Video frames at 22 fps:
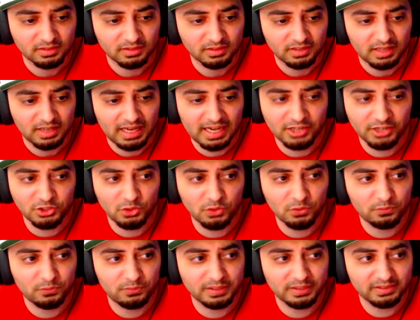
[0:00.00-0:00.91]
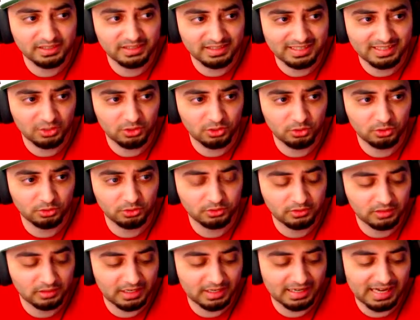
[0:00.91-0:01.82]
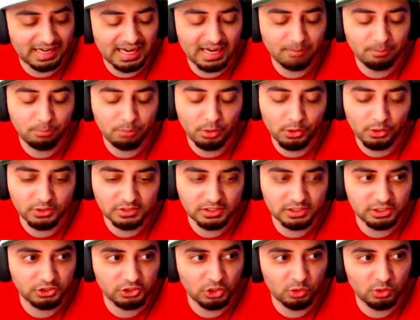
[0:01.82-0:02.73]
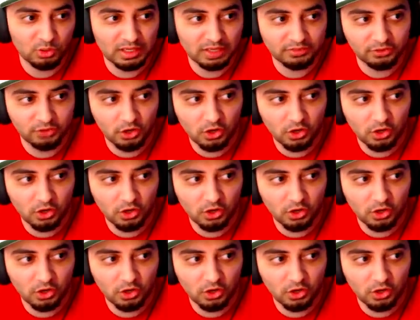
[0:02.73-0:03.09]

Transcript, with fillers: I don't think they're that good. Like I personally don't like the